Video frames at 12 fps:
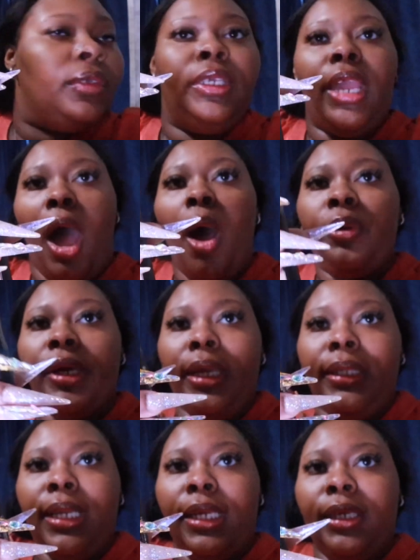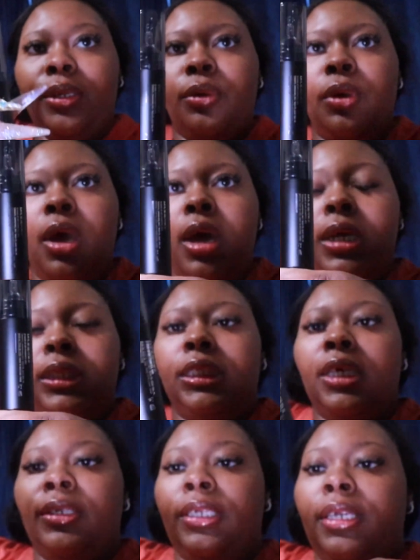detail. Yeah, okay, thank you.
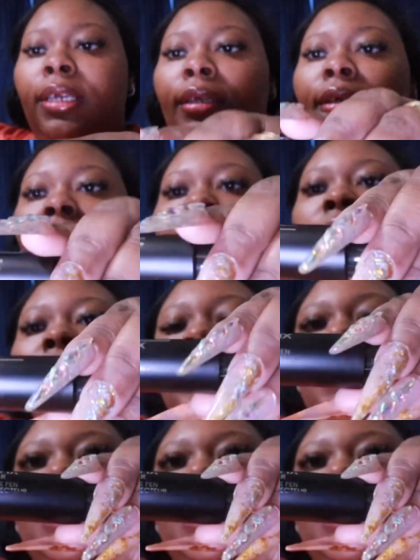So yeah, this is